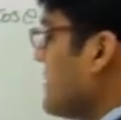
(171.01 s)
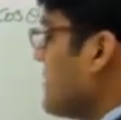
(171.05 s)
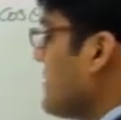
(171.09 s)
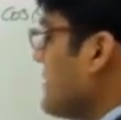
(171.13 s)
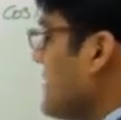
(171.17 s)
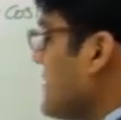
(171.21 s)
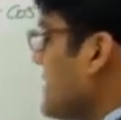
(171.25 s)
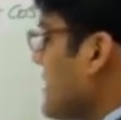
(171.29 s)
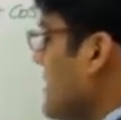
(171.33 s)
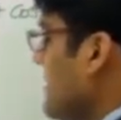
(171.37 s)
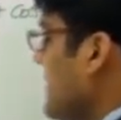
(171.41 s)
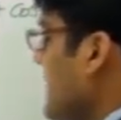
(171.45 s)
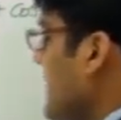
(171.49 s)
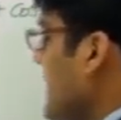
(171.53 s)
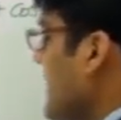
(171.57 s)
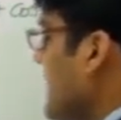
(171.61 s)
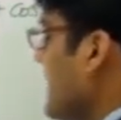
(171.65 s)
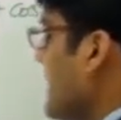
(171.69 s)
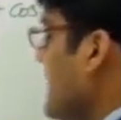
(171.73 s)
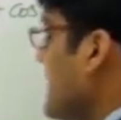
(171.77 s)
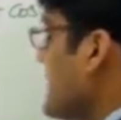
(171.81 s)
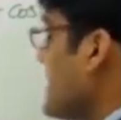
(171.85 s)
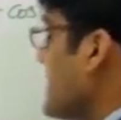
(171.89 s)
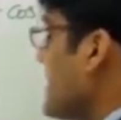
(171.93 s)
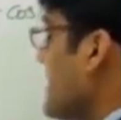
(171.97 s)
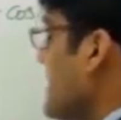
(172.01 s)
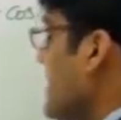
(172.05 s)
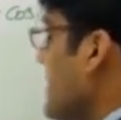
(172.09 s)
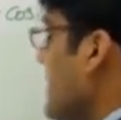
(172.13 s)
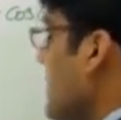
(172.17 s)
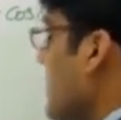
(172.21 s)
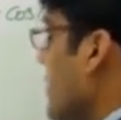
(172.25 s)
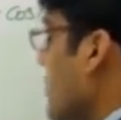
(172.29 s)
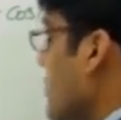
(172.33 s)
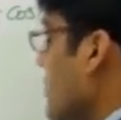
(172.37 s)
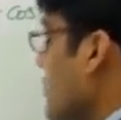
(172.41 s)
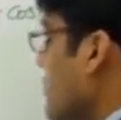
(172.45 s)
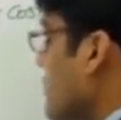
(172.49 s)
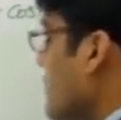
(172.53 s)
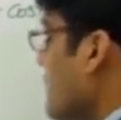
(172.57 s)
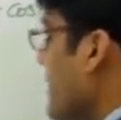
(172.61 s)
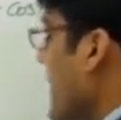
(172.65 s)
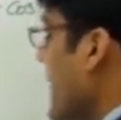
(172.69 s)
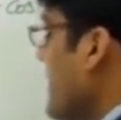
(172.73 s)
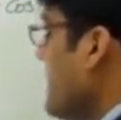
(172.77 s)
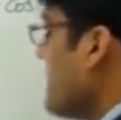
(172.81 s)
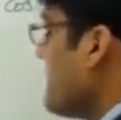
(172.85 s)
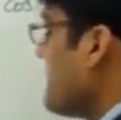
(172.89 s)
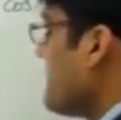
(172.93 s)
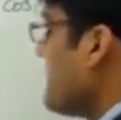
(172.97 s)
So this can be taken as root
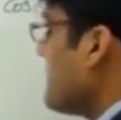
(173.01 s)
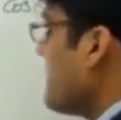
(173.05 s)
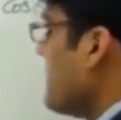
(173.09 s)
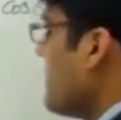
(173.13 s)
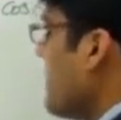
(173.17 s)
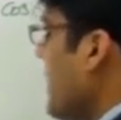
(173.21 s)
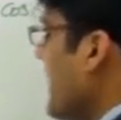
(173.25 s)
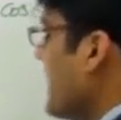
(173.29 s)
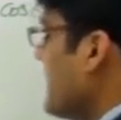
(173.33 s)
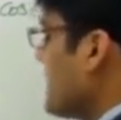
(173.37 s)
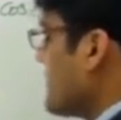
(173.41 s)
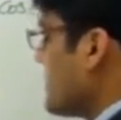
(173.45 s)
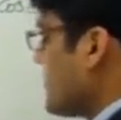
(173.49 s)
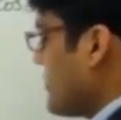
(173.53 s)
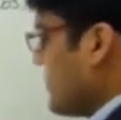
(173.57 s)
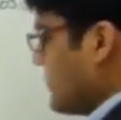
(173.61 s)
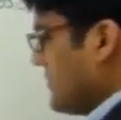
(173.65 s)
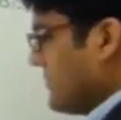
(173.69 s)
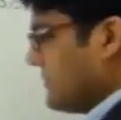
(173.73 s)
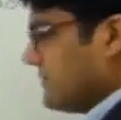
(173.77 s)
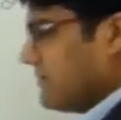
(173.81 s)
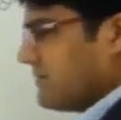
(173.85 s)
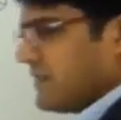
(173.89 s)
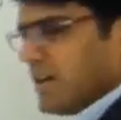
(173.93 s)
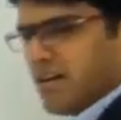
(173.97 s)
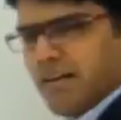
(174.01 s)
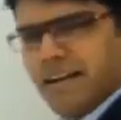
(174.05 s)
5 minus 2.